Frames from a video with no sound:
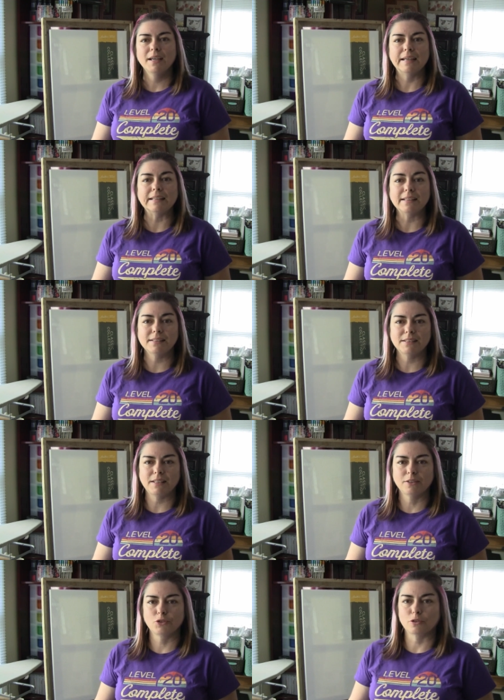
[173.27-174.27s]
an
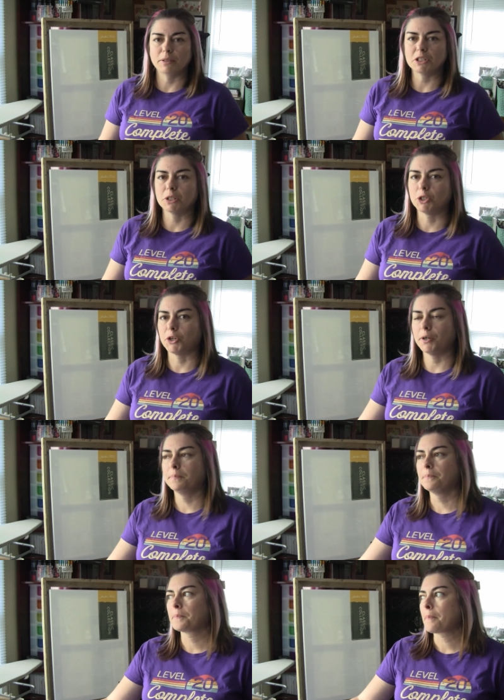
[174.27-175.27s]
easy instrument to learn,
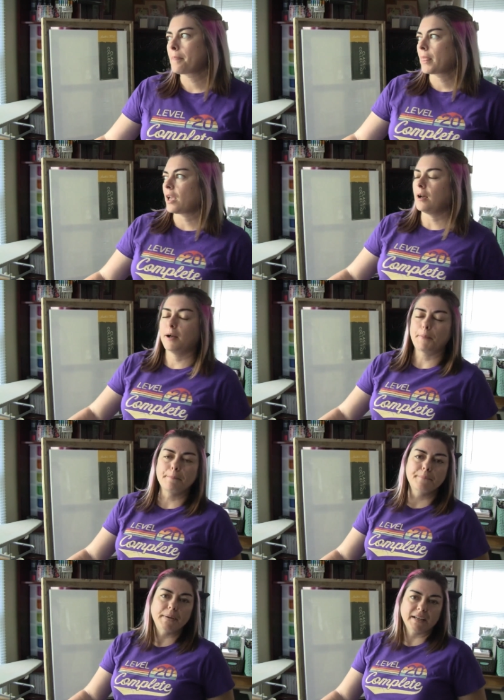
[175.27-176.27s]

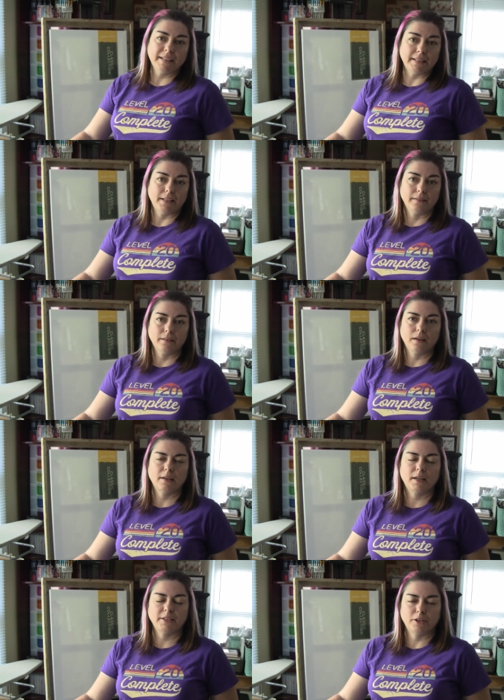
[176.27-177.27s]
but I did.
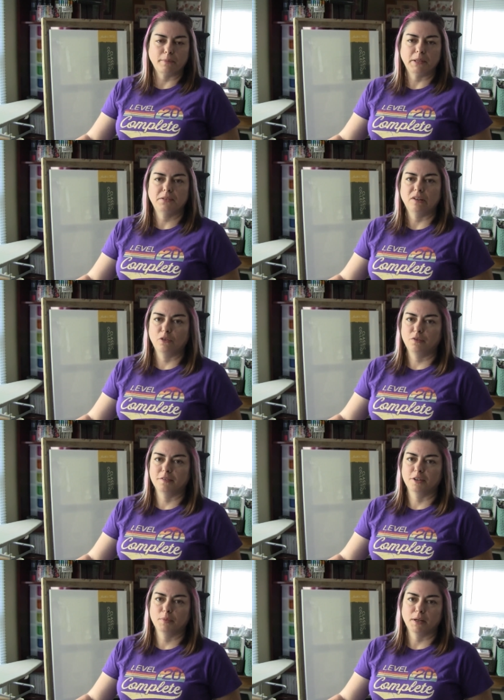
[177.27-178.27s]
I taught myself
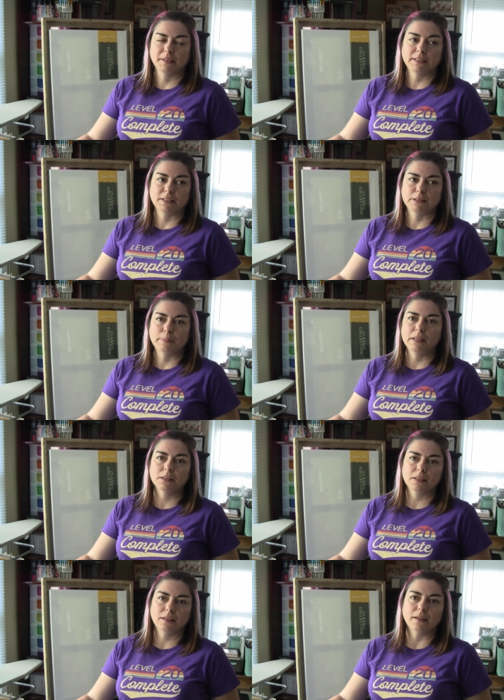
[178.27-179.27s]
for probably 6
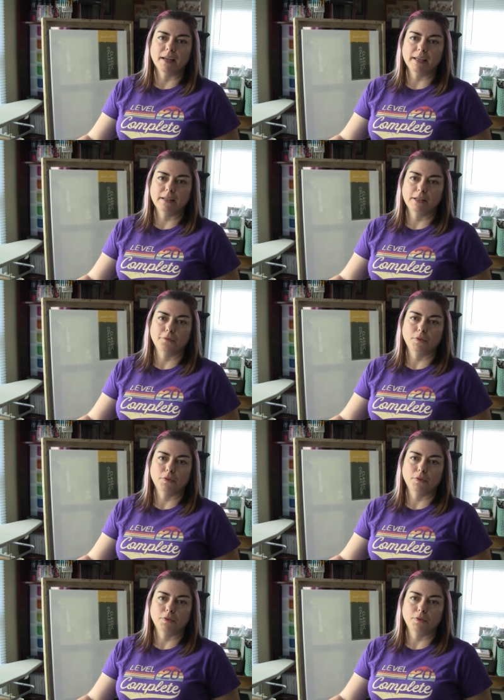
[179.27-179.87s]
months, and then I ended up